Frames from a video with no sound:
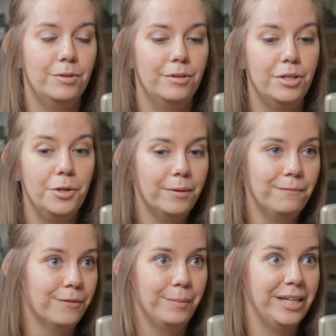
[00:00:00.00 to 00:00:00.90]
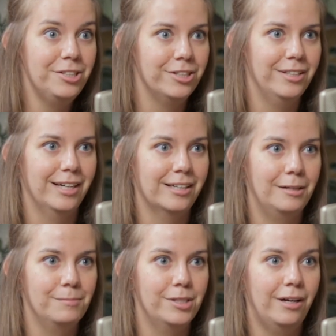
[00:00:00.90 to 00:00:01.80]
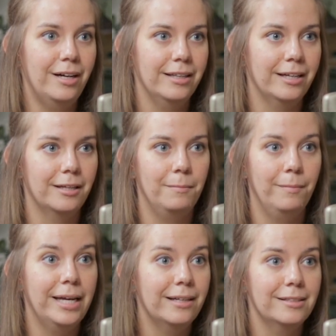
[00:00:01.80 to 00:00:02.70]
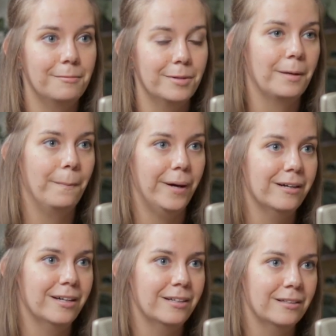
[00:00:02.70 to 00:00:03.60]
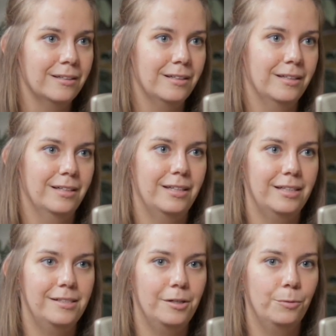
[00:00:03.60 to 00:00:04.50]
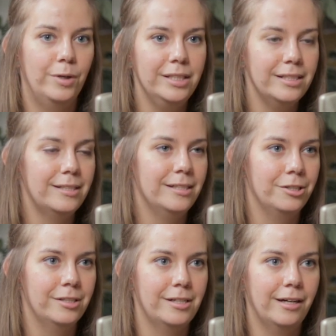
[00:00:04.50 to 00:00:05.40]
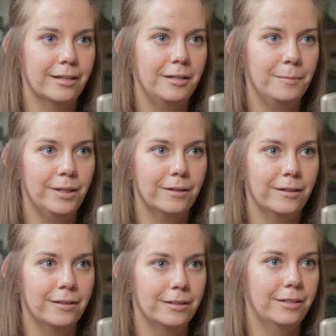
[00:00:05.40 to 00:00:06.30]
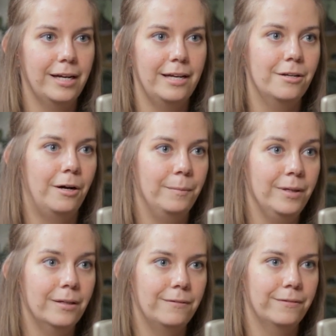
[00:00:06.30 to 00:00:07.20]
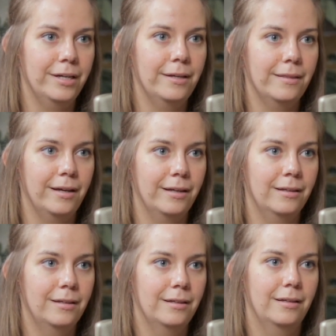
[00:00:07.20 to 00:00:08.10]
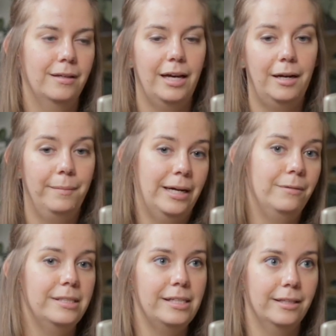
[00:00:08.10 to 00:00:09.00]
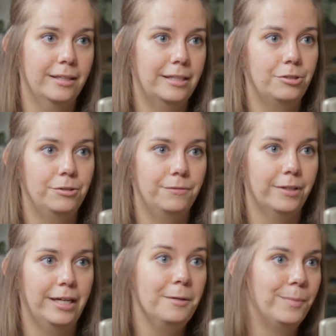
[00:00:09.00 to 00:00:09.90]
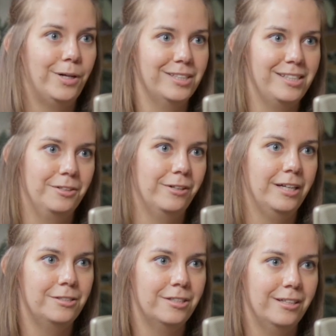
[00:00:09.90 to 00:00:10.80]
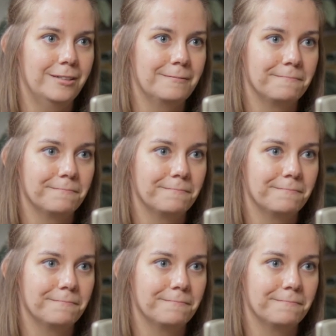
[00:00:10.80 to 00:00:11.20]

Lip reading: new information that comes on that can make something better. Yeah. And so one decision's not going to be your end all be all for anything. Mm-hmm. And I mean, I would say that that's true for any policy creation.